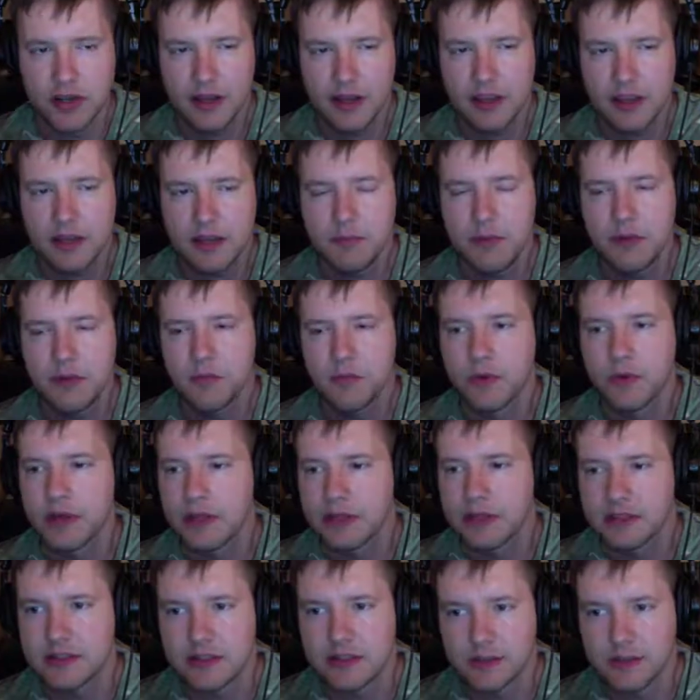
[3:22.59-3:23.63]
And it can be
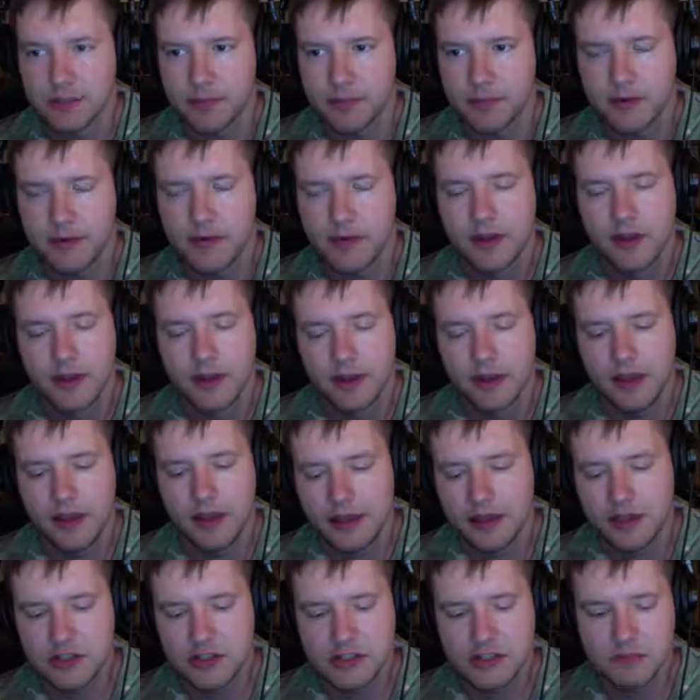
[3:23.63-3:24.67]
really simple. It
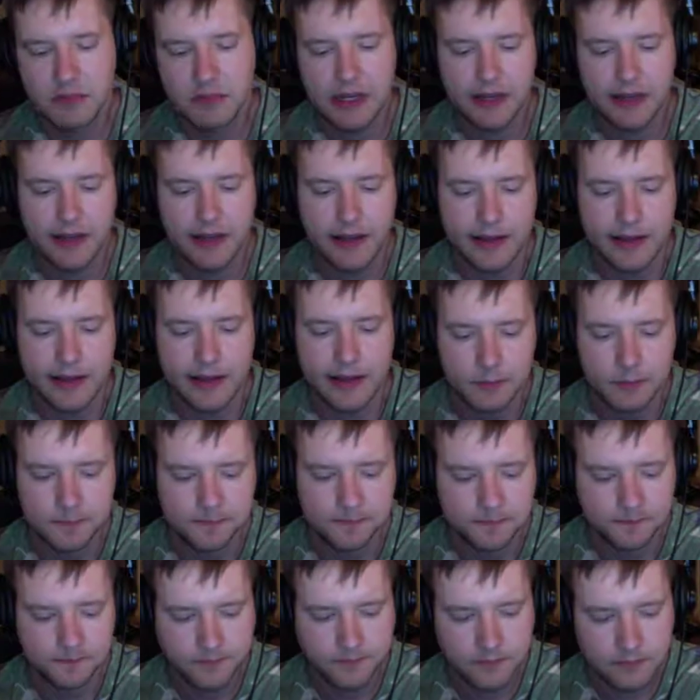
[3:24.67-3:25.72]
can just be like,
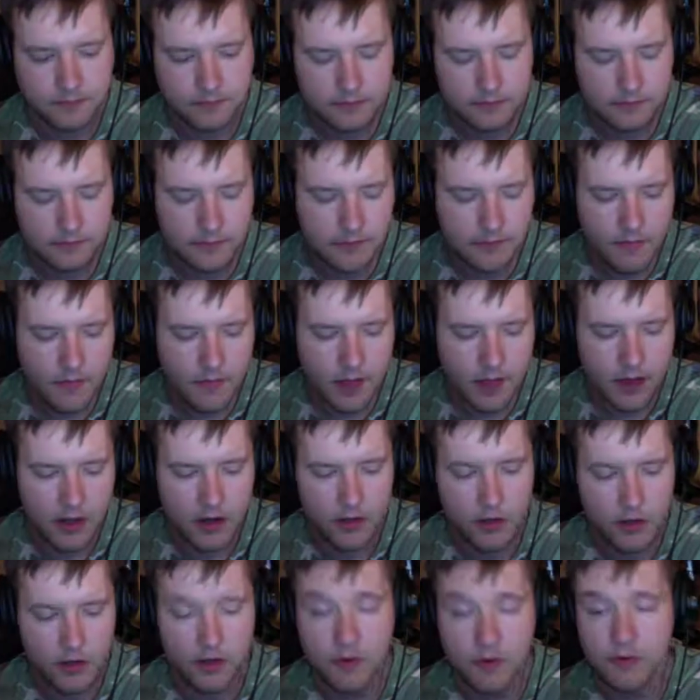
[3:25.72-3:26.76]

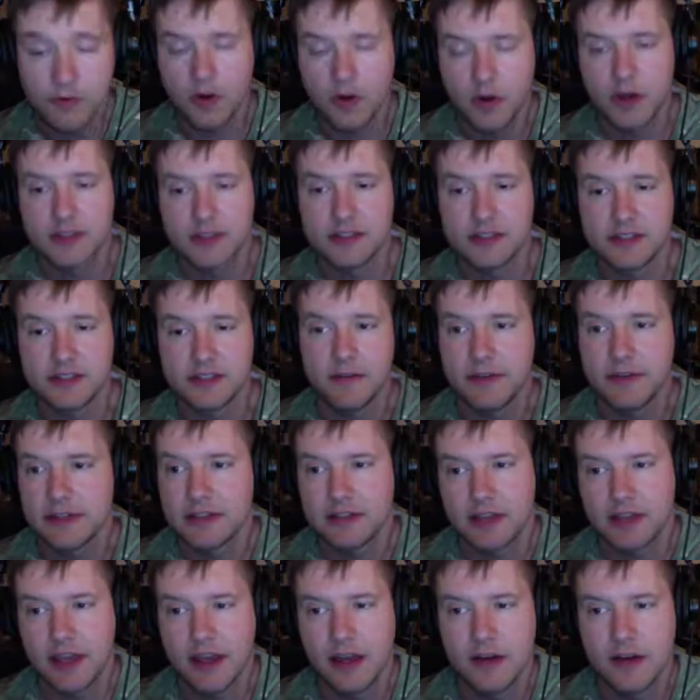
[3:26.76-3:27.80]
you have a savings
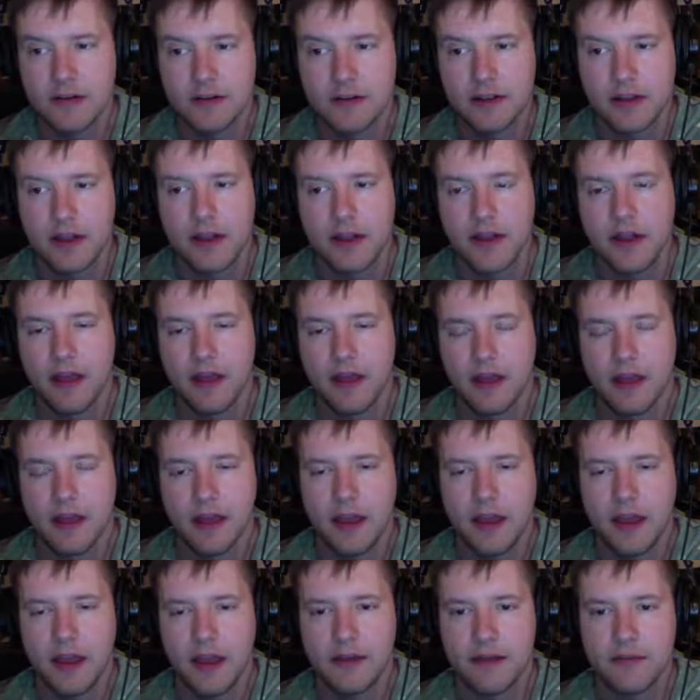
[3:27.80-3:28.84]
account,
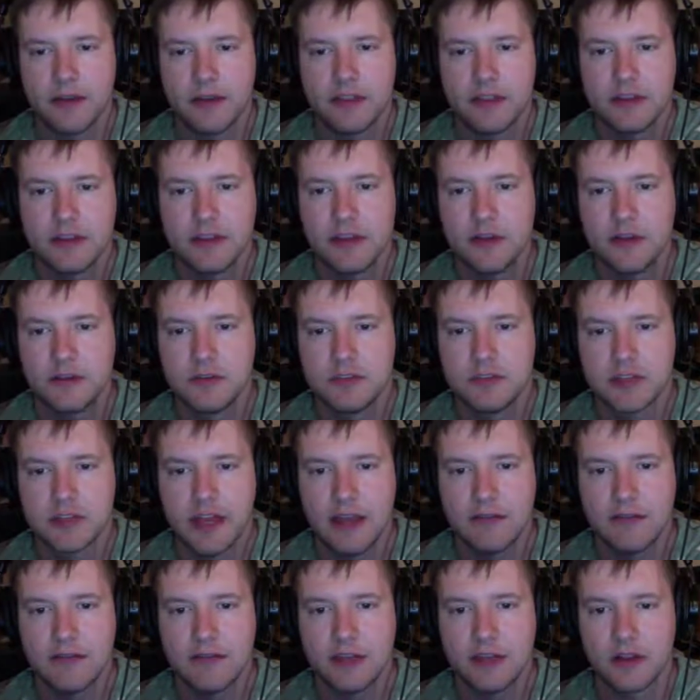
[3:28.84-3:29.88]
and everything that you
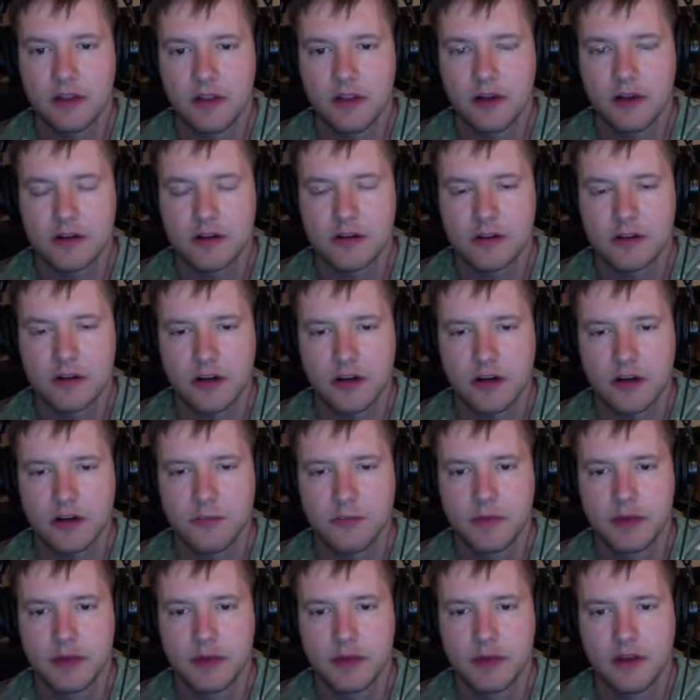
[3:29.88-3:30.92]
save in the long
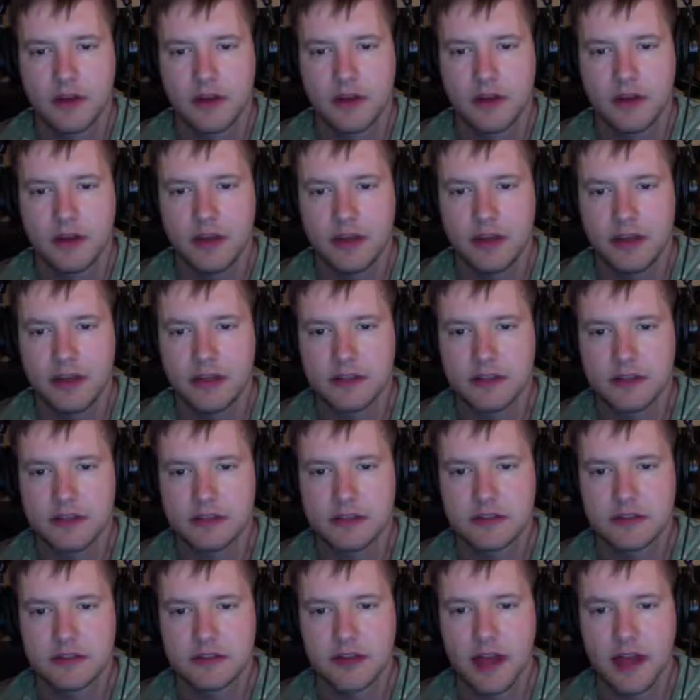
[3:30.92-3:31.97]
term
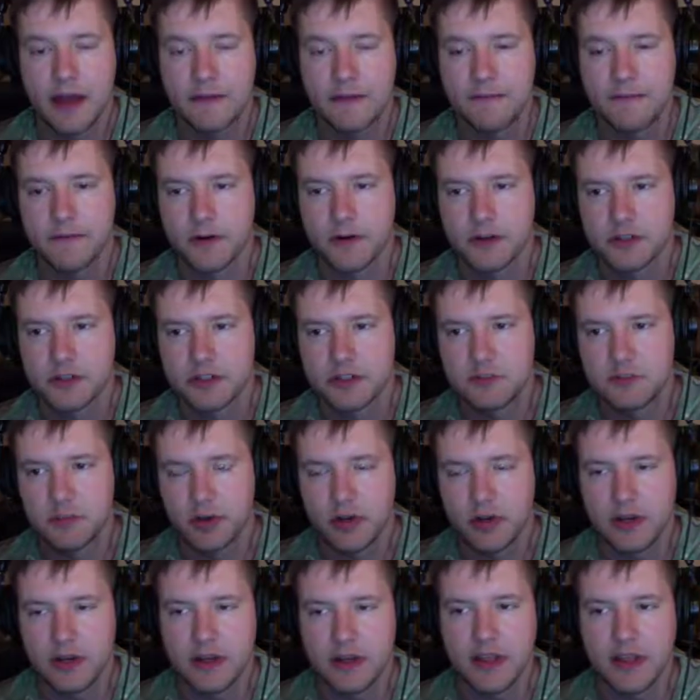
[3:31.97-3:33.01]
is at first
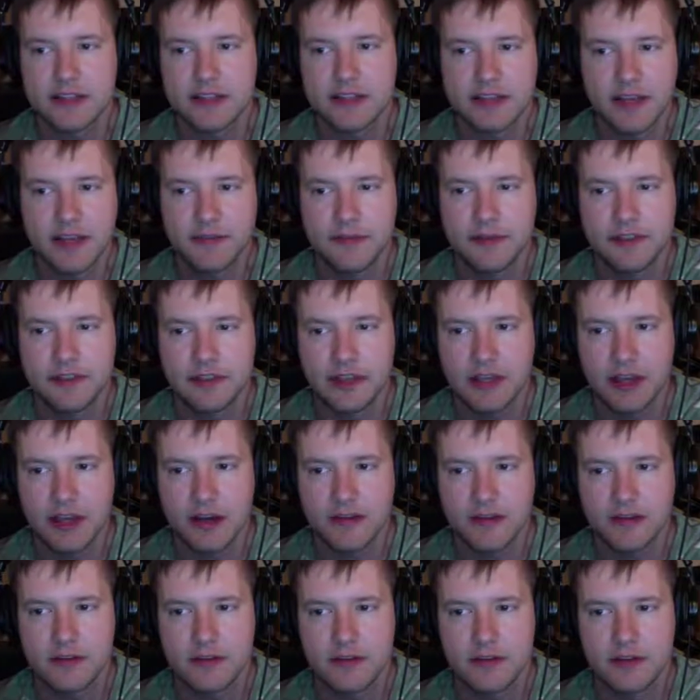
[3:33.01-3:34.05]
put into that savings account.